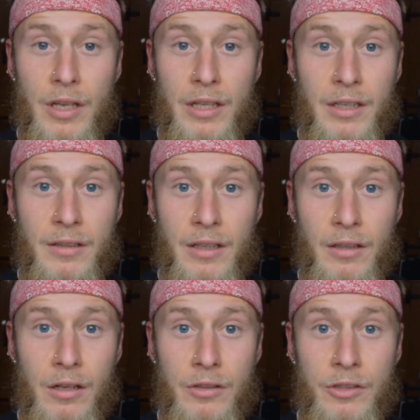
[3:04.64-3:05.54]
any
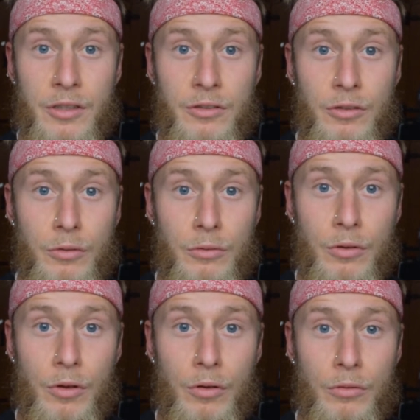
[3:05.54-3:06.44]
technology
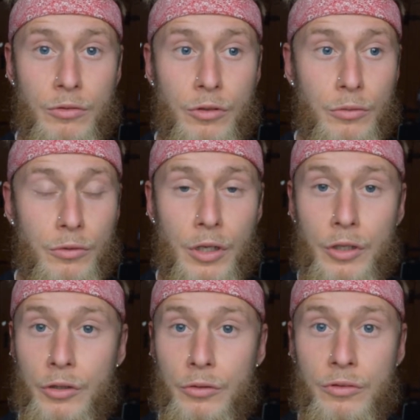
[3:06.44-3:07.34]
so also not
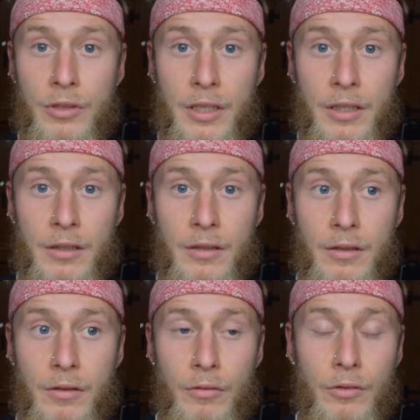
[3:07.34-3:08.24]
using
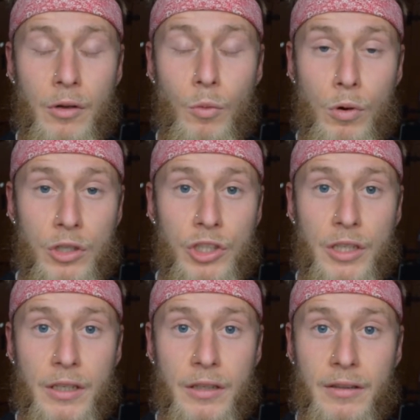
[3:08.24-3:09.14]
or not
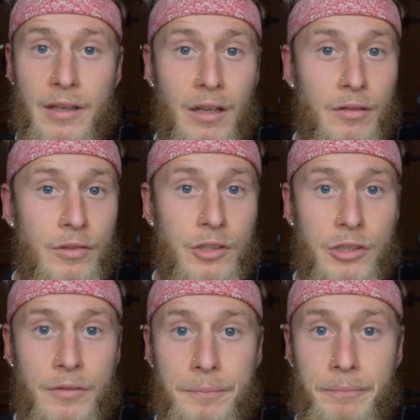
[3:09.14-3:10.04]
watching
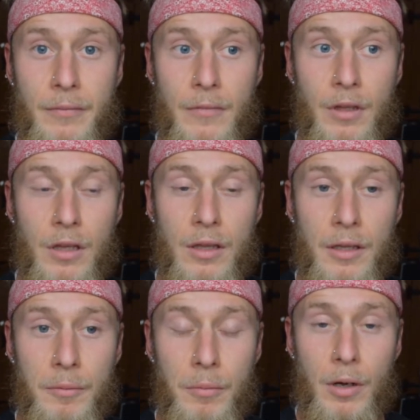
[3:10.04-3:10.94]
television
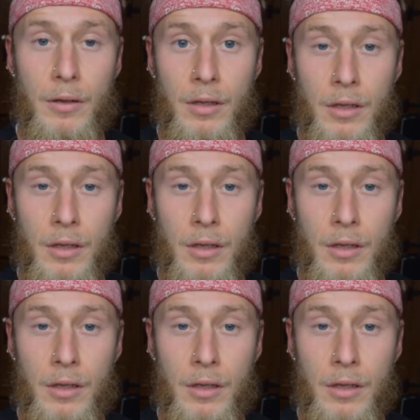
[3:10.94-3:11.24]
nothing but